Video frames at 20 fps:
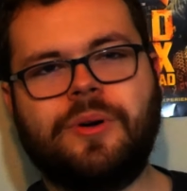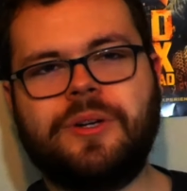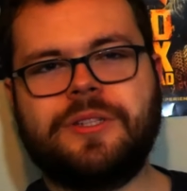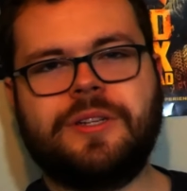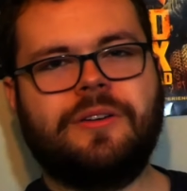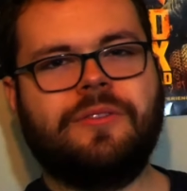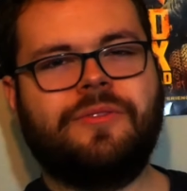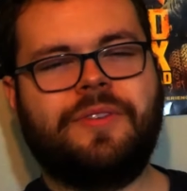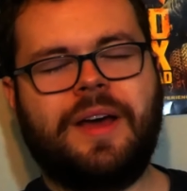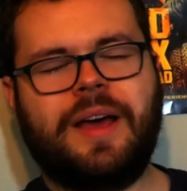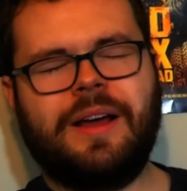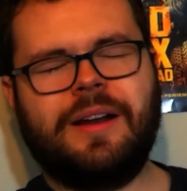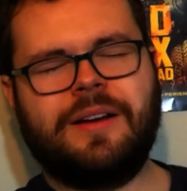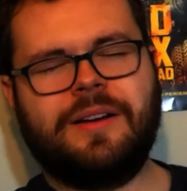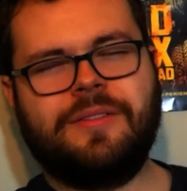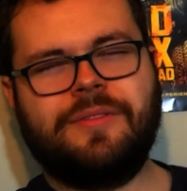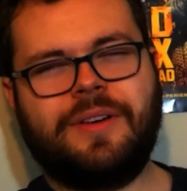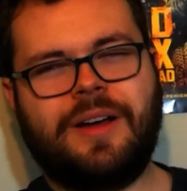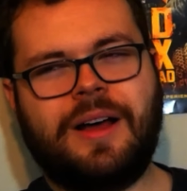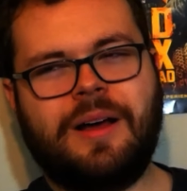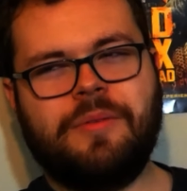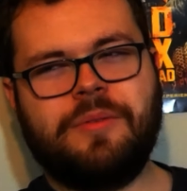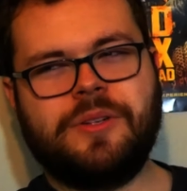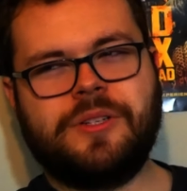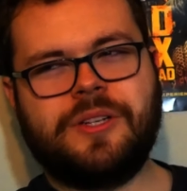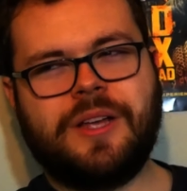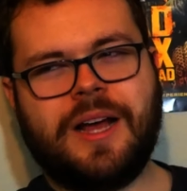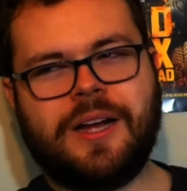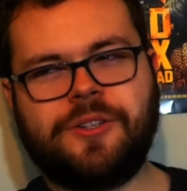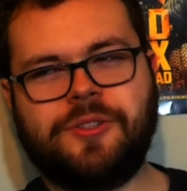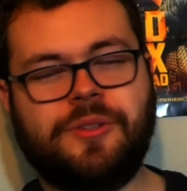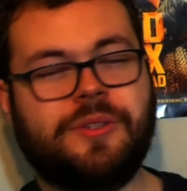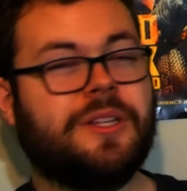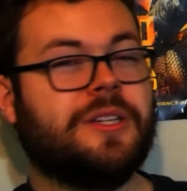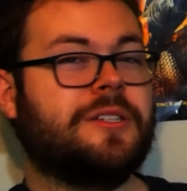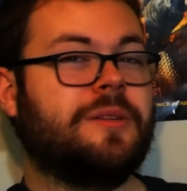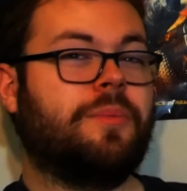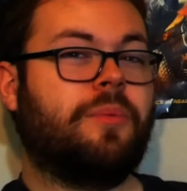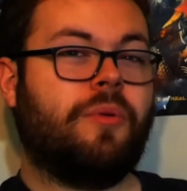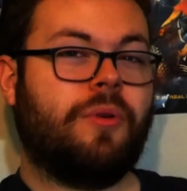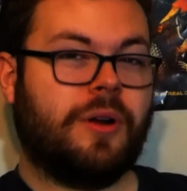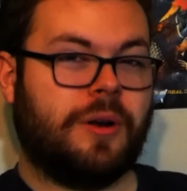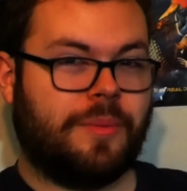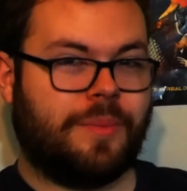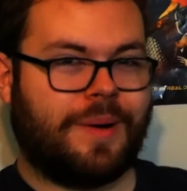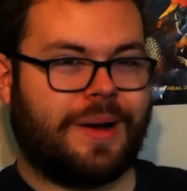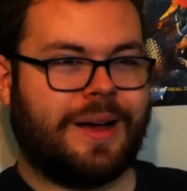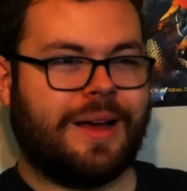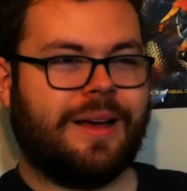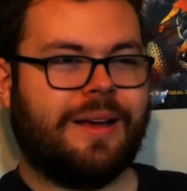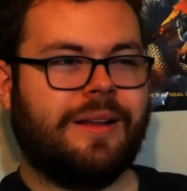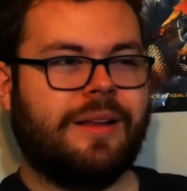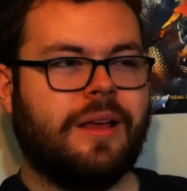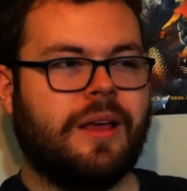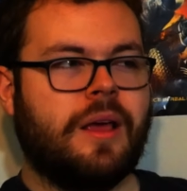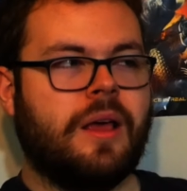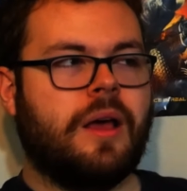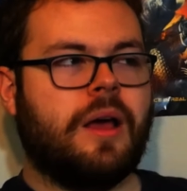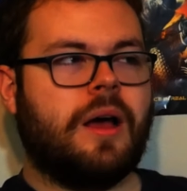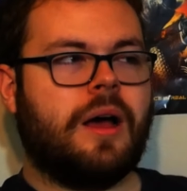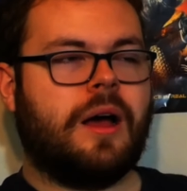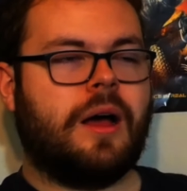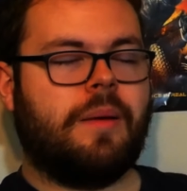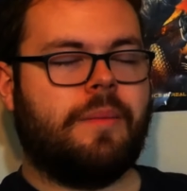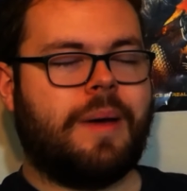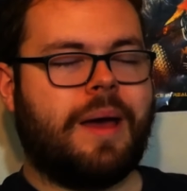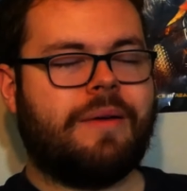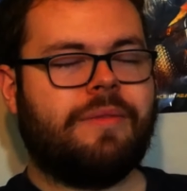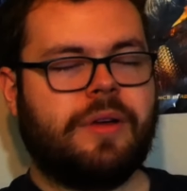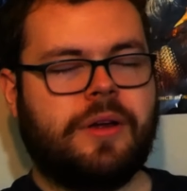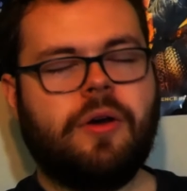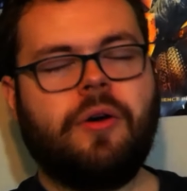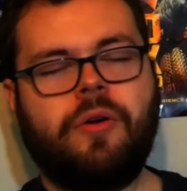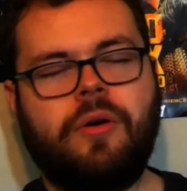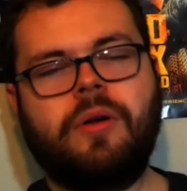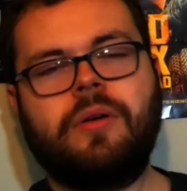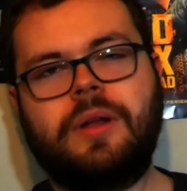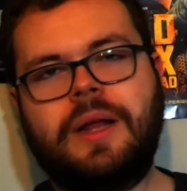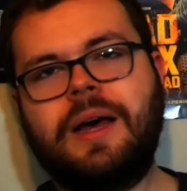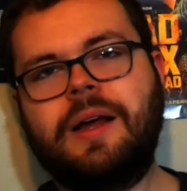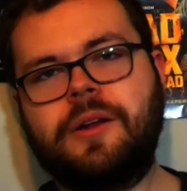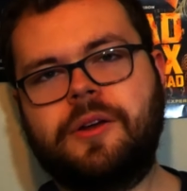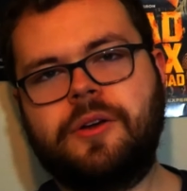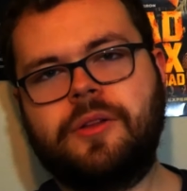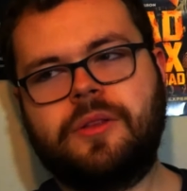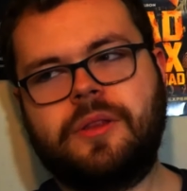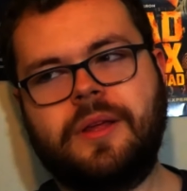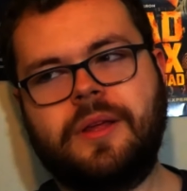wasn't a fan of. I was actually disappointed by it. Having heard a lot of good